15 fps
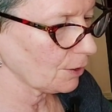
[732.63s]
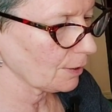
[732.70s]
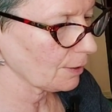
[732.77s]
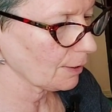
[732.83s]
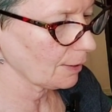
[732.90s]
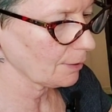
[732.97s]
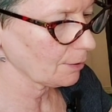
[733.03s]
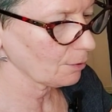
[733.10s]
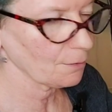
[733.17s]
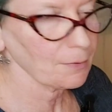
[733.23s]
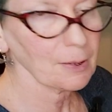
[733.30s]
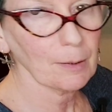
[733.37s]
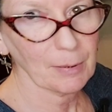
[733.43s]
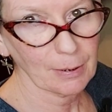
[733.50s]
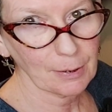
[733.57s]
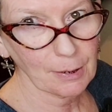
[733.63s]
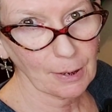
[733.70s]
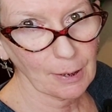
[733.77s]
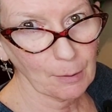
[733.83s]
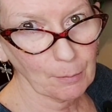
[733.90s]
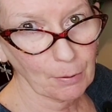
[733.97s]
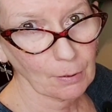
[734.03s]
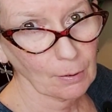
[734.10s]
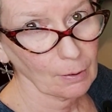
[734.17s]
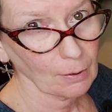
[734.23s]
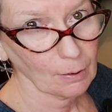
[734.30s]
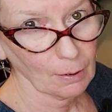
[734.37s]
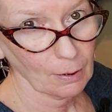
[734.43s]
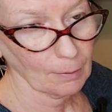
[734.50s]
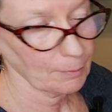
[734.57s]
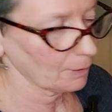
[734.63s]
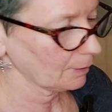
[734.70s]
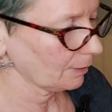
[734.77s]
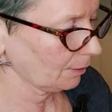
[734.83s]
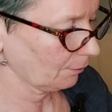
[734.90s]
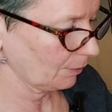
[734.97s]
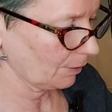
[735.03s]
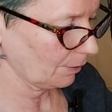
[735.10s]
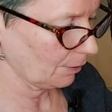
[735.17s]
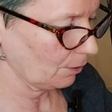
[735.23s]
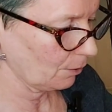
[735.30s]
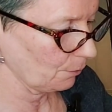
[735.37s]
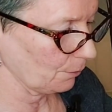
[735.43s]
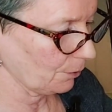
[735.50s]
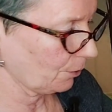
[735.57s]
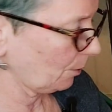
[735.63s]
She just cuts off some of the tape. I'm going to get rid of the whole